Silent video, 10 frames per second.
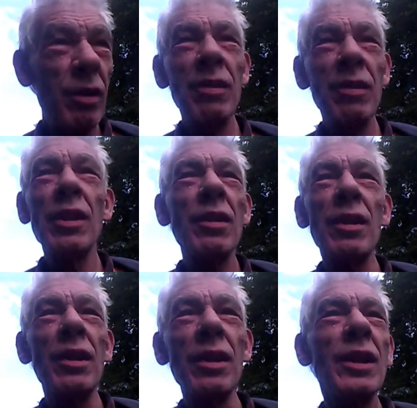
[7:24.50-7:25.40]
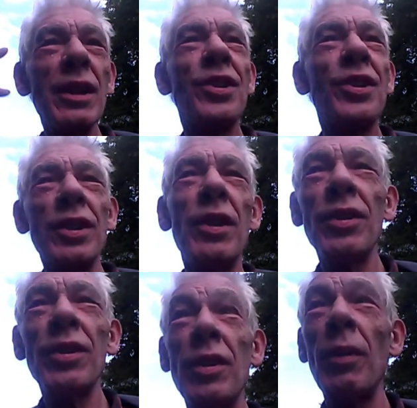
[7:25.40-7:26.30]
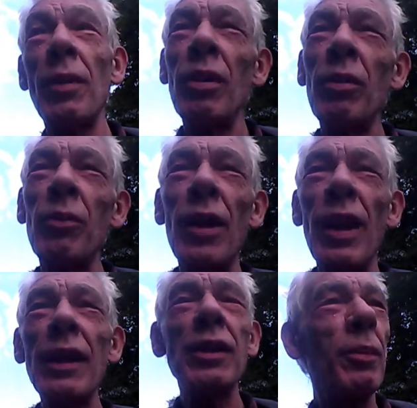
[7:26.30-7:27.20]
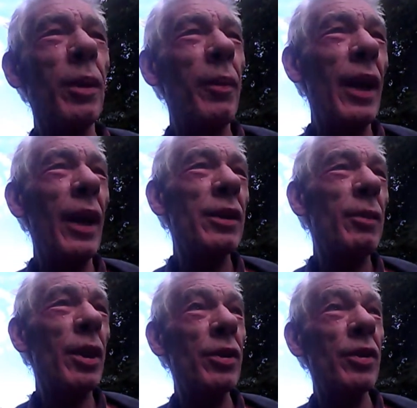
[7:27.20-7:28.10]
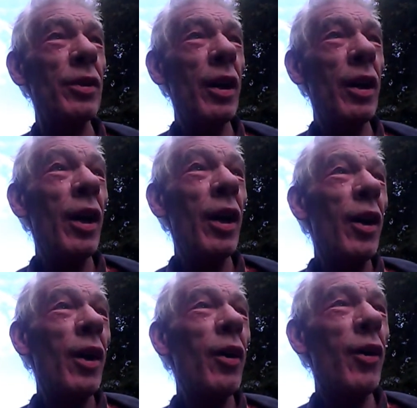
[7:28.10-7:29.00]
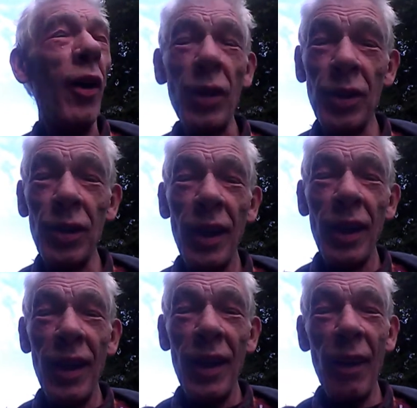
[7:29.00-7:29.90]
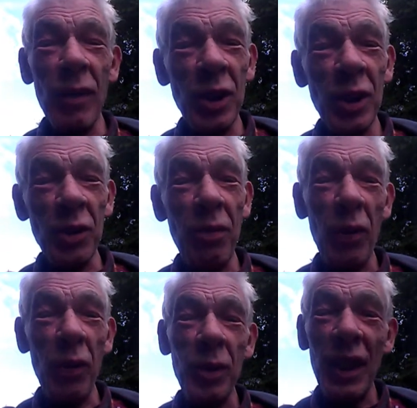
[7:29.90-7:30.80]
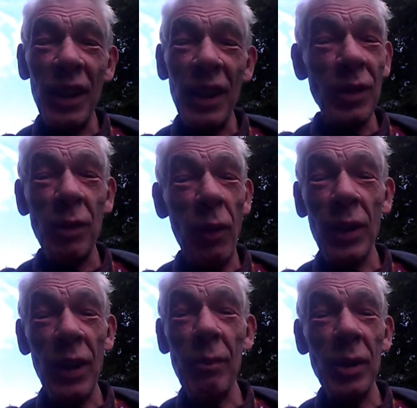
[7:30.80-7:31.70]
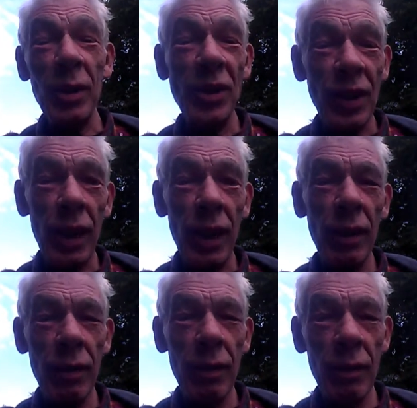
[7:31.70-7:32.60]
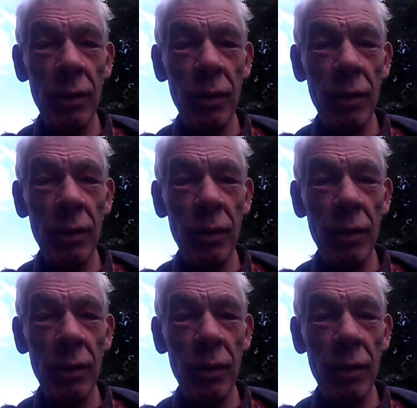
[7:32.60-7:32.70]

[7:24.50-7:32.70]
Oh, no, that's cynicism. I don't want that to be my last message. Oh gosh. I wish you folk would listen to what I've been saying.